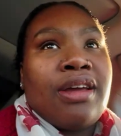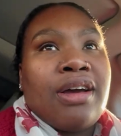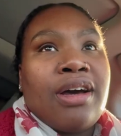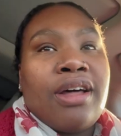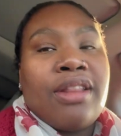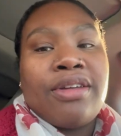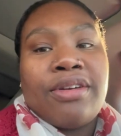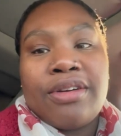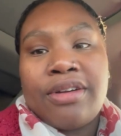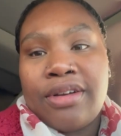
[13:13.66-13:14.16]

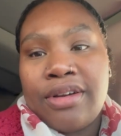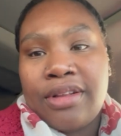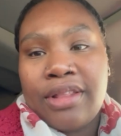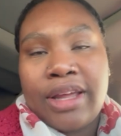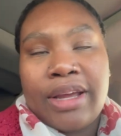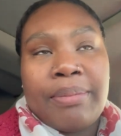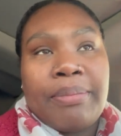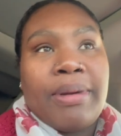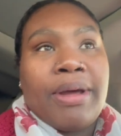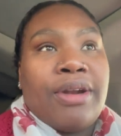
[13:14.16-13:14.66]
other,
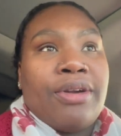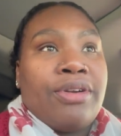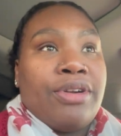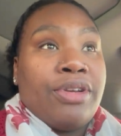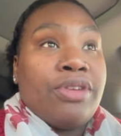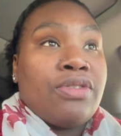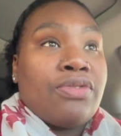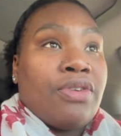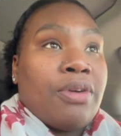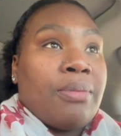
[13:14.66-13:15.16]
like, better
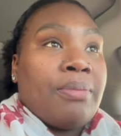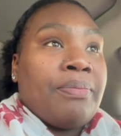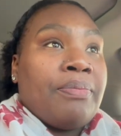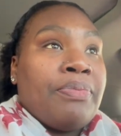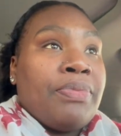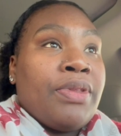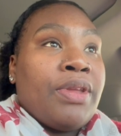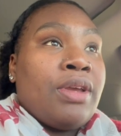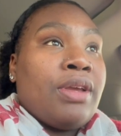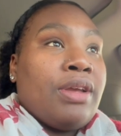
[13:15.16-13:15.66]
news from
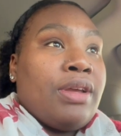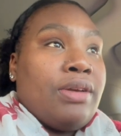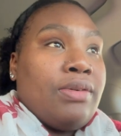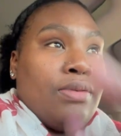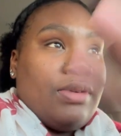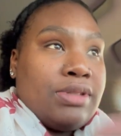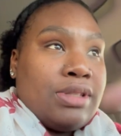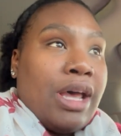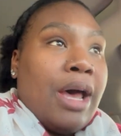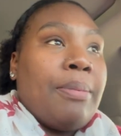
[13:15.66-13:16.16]

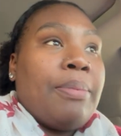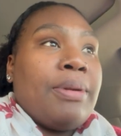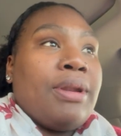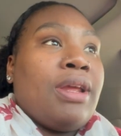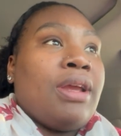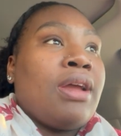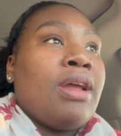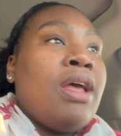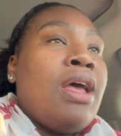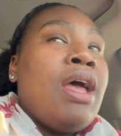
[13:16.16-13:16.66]
what's
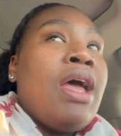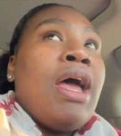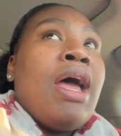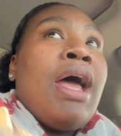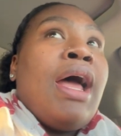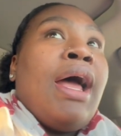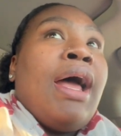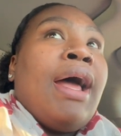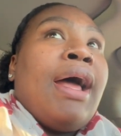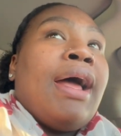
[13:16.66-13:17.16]
happening.
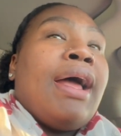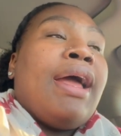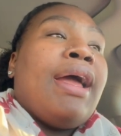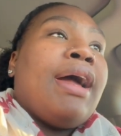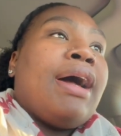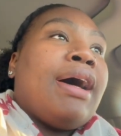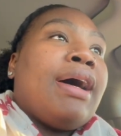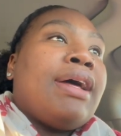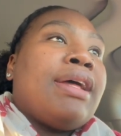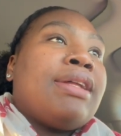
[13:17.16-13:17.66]

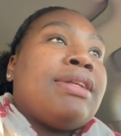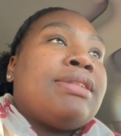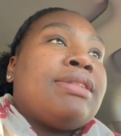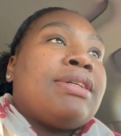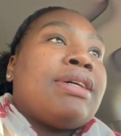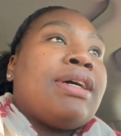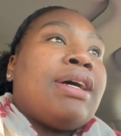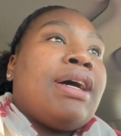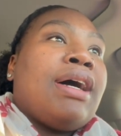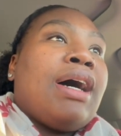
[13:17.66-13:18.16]

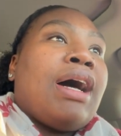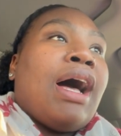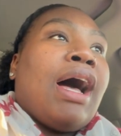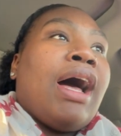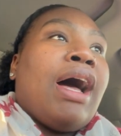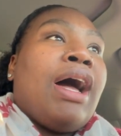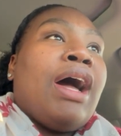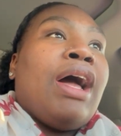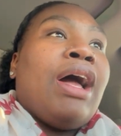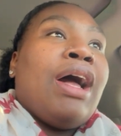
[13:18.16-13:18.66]

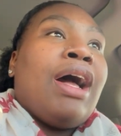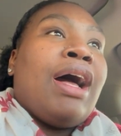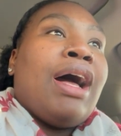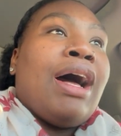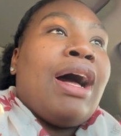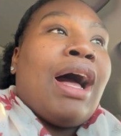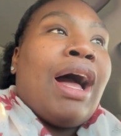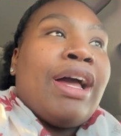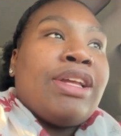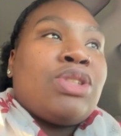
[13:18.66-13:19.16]

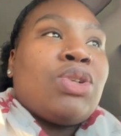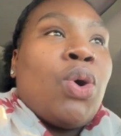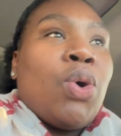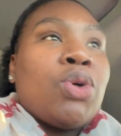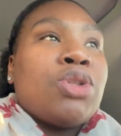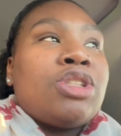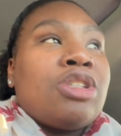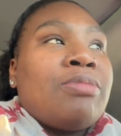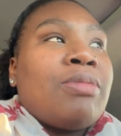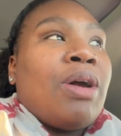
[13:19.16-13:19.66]
And I
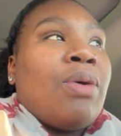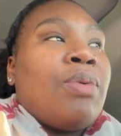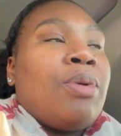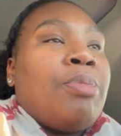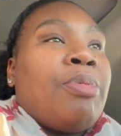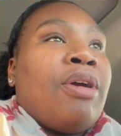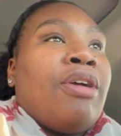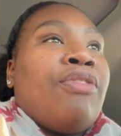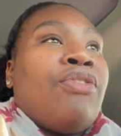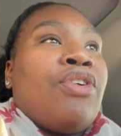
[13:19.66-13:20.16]
told him I
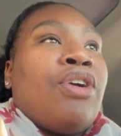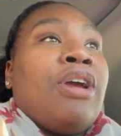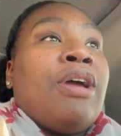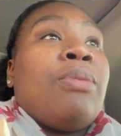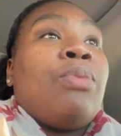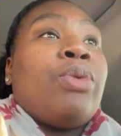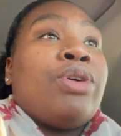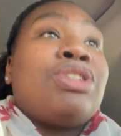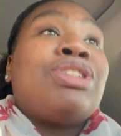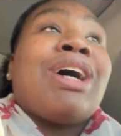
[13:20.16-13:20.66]
would pray for
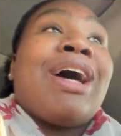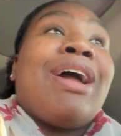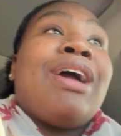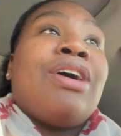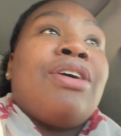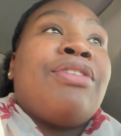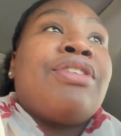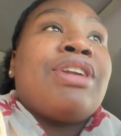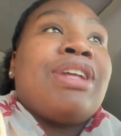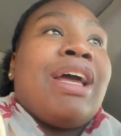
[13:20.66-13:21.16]
him, which I
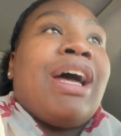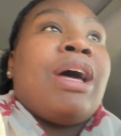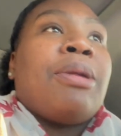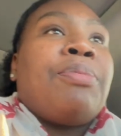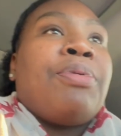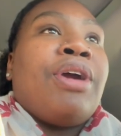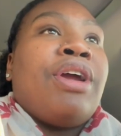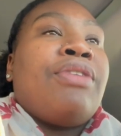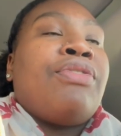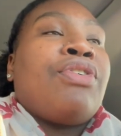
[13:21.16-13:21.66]
already
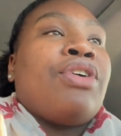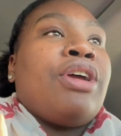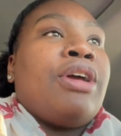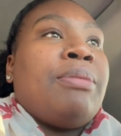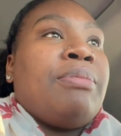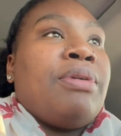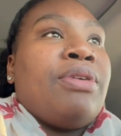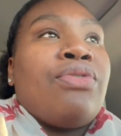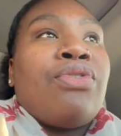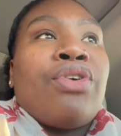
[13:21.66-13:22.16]
had prayed for
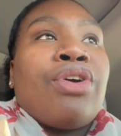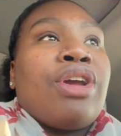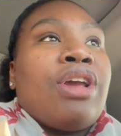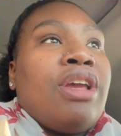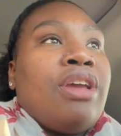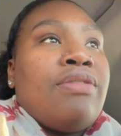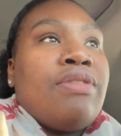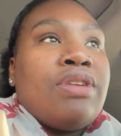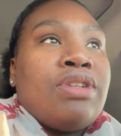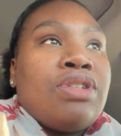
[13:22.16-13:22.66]
him before
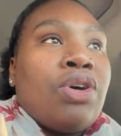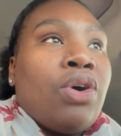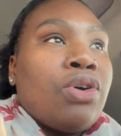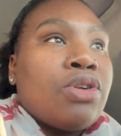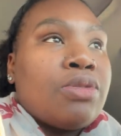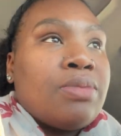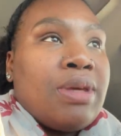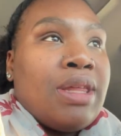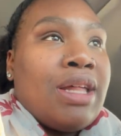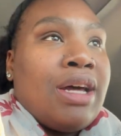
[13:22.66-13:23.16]
he even
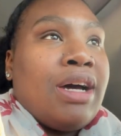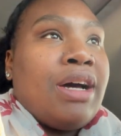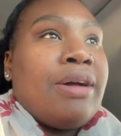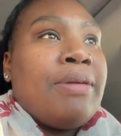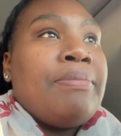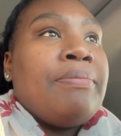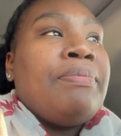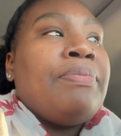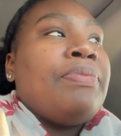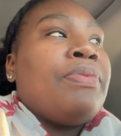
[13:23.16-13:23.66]
told me that.
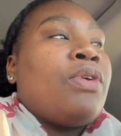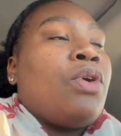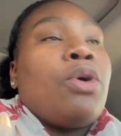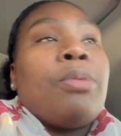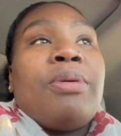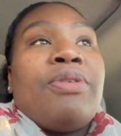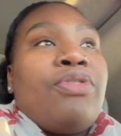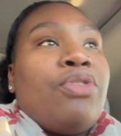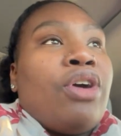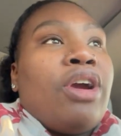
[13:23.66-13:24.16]
Or
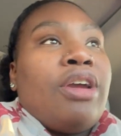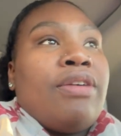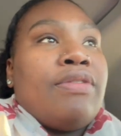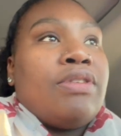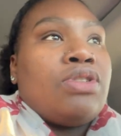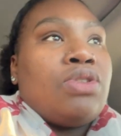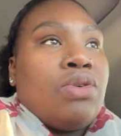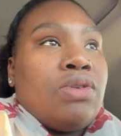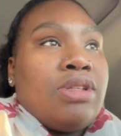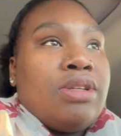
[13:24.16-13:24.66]
before I
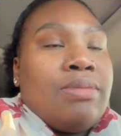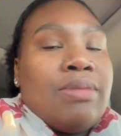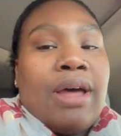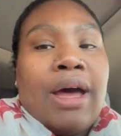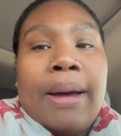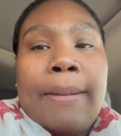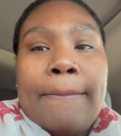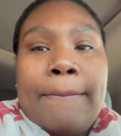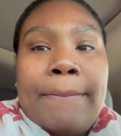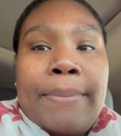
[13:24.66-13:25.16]
even told him
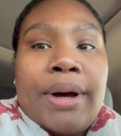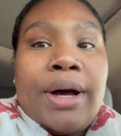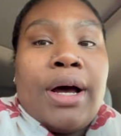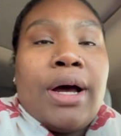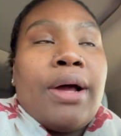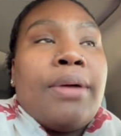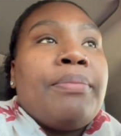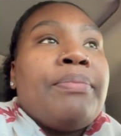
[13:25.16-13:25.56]
that. But